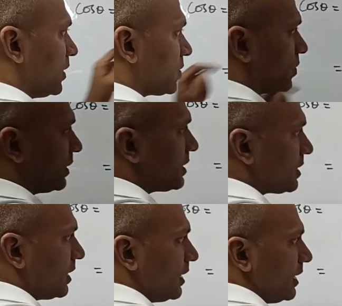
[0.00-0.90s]
understood
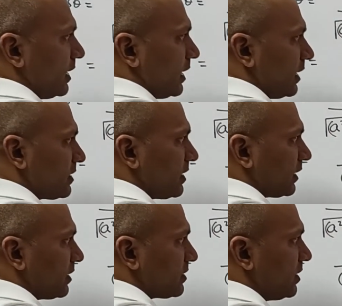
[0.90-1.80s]
this. It is
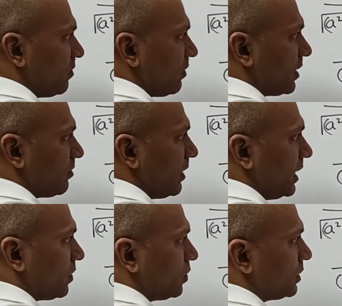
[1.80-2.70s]
like this. See, 1
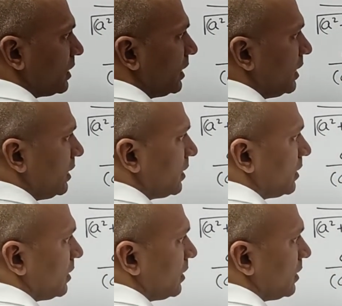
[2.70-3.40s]
by root 3,